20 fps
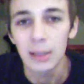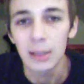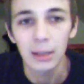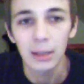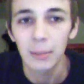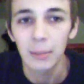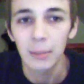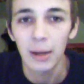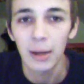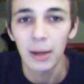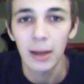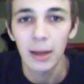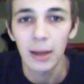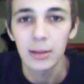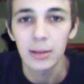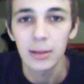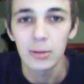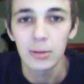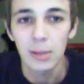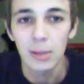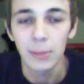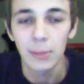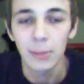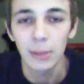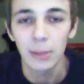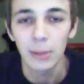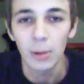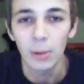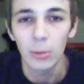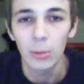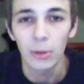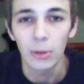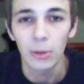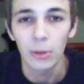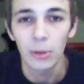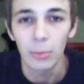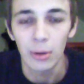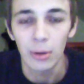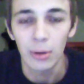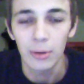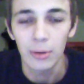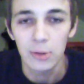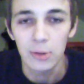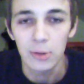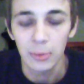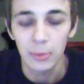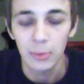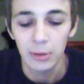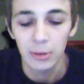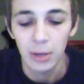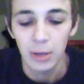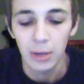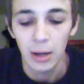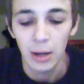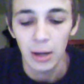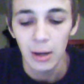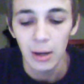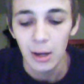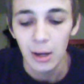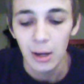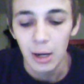I think it might have to do something about with her brother or something like that.